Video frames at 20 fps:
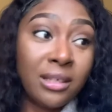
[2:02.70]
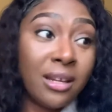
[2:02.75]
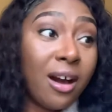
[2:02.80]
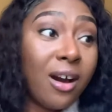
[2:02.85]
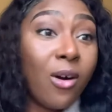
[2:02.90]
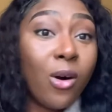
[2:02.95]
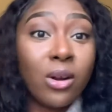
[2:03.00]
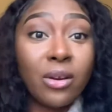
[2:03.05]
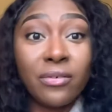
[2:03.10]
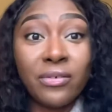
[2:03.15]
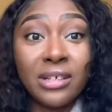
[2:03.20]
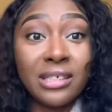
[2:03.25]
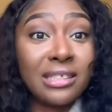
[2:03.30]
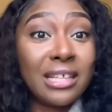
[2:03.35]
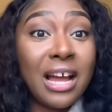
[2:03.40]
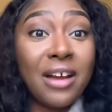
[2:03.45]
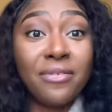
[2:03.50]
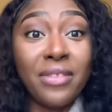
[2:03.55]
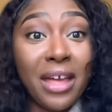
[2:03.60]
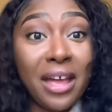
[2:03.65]
Not all of us
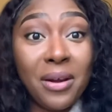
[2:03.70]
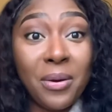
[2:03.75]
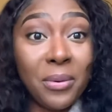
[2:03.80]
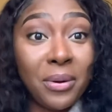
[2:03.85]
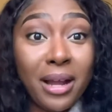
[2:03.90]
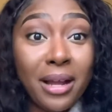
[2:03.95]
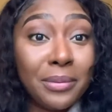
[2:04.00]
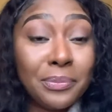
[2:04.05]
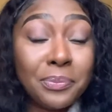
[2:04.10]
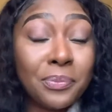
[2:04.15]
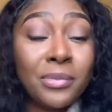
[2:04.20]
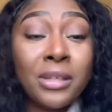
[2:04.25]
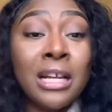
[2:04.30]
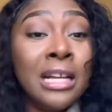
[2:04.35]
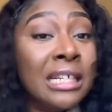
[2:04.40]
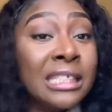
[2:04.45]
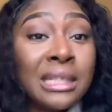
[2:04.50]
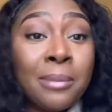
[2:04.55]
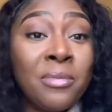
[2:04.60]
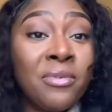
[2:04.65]
have that, okay?
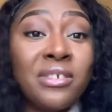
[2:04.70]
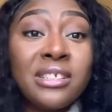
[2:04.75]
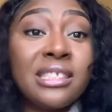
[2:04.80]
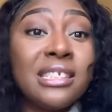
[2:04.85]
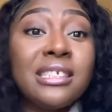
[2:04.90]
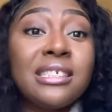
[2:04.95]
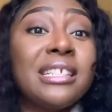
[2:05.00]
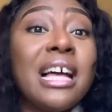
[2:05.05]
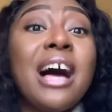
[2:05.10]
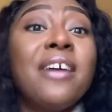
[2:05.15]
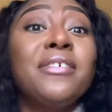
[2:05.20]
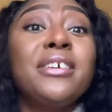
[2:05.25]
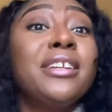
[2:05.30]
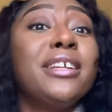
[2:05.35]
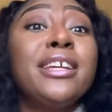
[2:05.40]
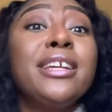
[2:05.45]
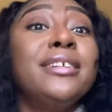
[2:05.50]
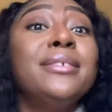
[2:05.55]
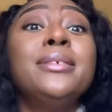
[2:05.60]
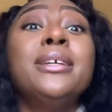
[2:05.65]
Some of us just have
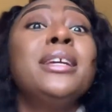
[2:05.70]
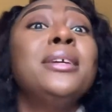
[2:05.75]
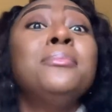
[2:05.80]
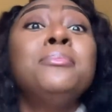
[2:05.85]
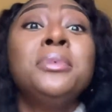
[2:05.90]
it in